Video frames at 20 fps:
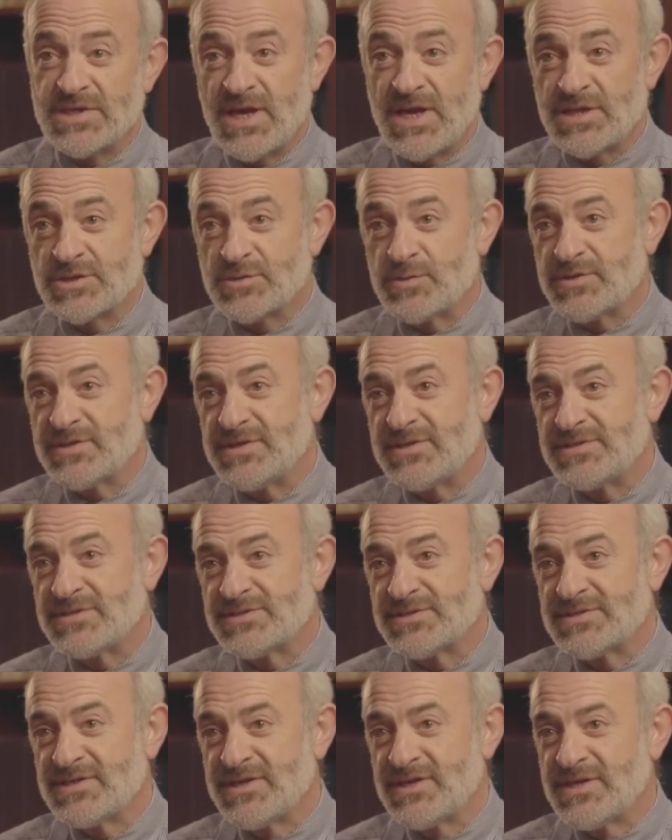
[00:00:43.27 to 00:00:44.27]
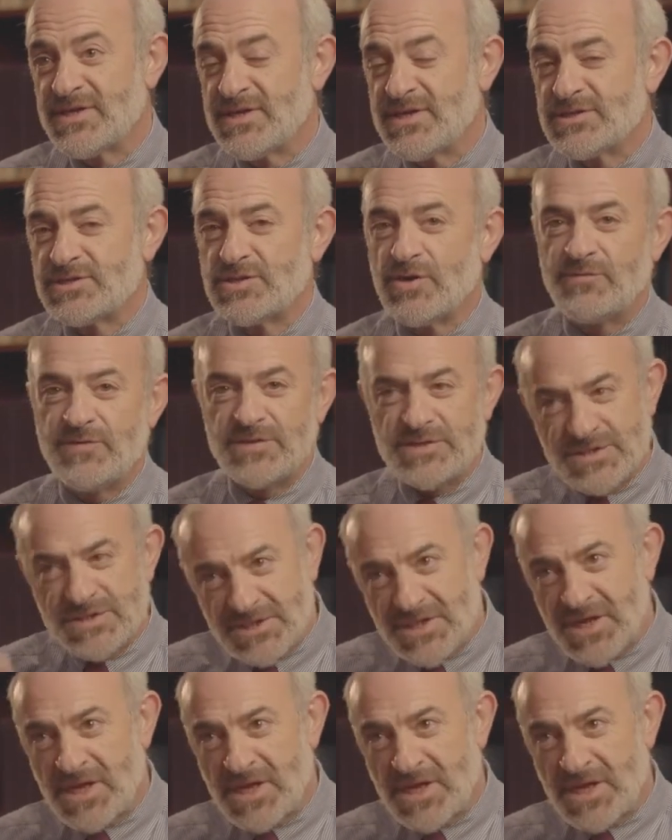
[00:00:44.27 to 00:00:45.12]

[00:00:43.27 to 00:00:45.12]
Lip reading: casualties. So if you just